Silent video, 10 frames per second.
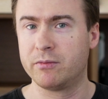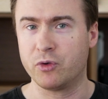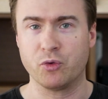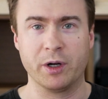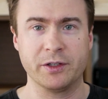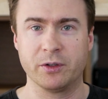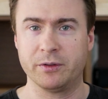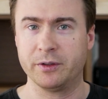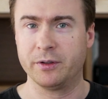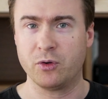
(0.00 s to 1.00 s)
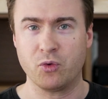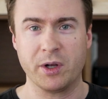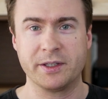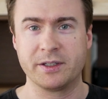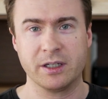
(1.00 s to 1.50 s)
Great owner,
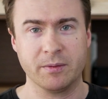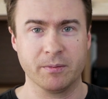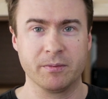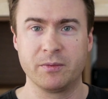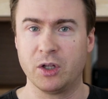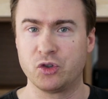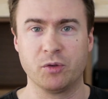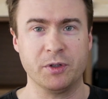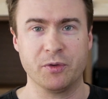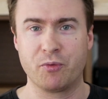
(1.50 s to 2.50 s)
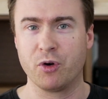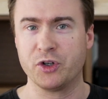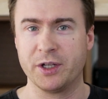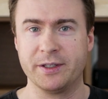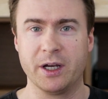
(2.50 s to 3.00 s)
great team. They show me the
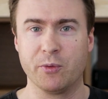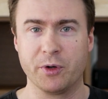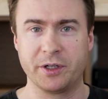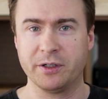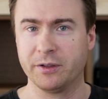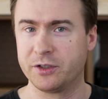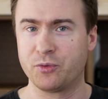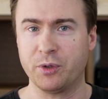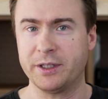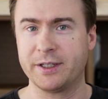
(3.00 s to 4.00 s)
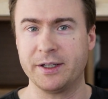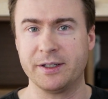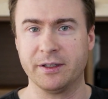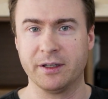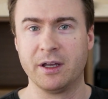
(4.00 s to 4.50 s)
project they are working on. It's really
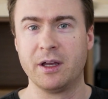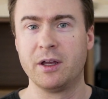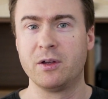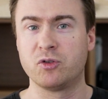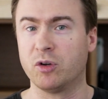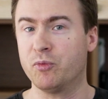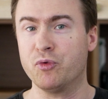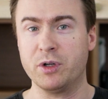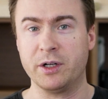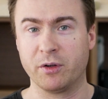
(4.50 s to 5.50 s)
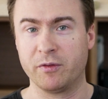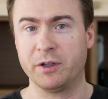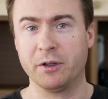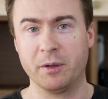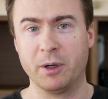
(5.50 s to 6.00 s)
exciting. So I'm really
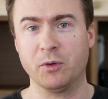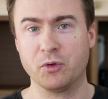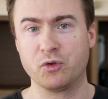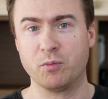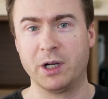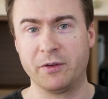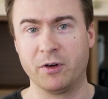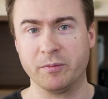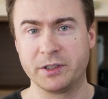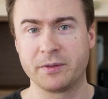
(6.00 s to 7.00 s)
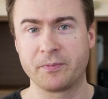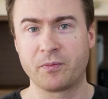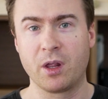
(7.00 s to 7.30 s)
confident about those 2 platforms.